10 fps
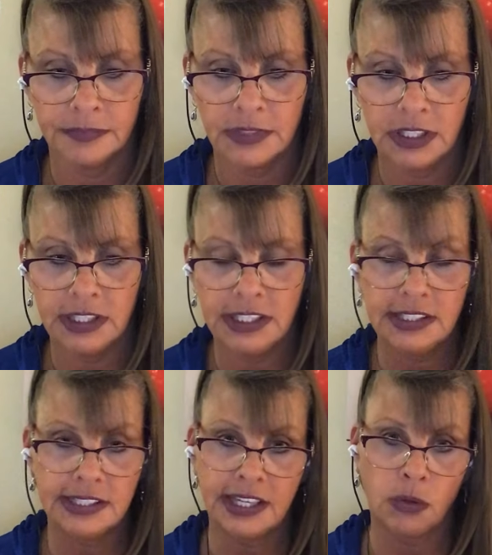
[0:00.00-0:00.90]
you
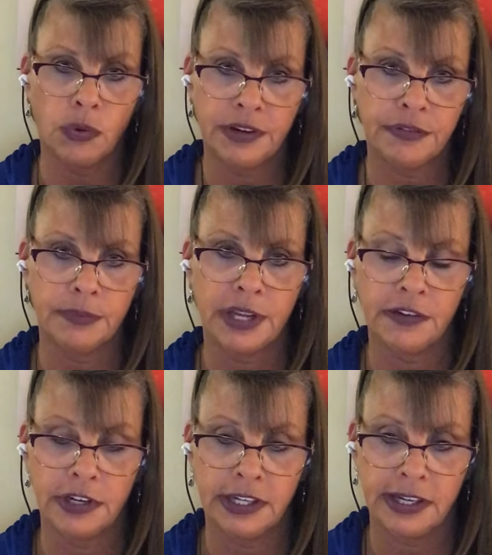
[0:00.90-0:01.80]
need to get away from that
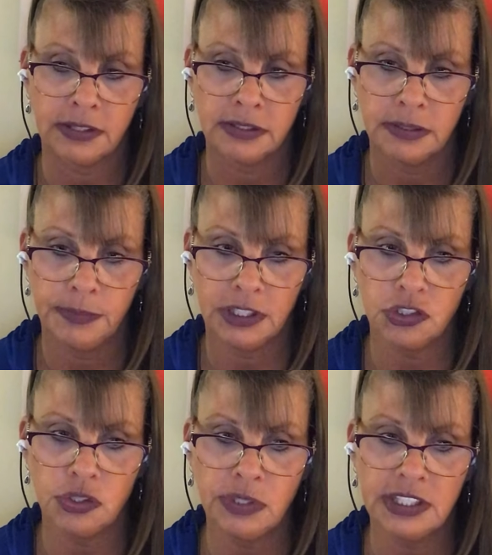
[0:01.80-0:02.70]
right now.
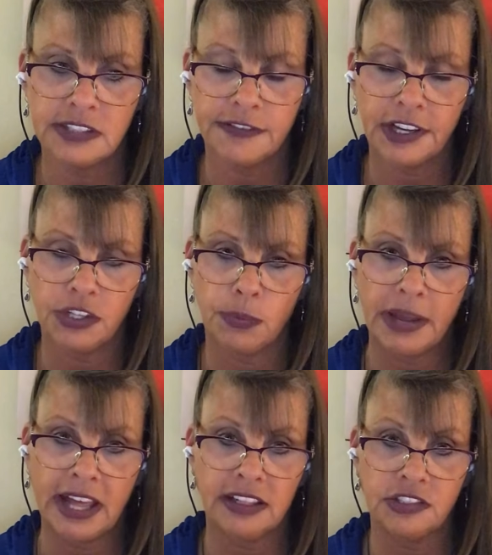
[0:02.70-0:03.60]
Because you need to find your
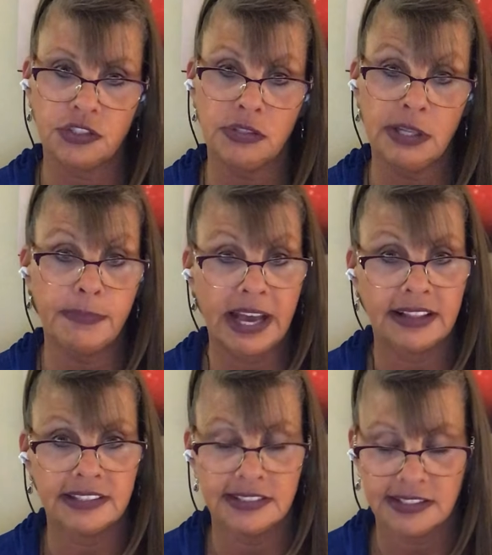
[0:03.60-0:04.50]
balance. You need
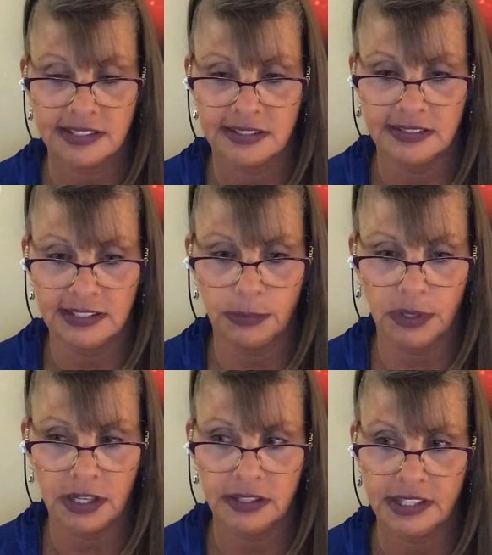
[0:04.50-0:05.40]
balance,
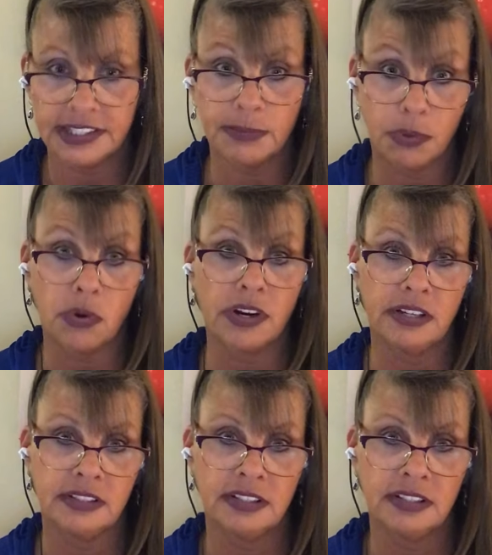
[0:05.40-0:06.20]
Libra. That's important.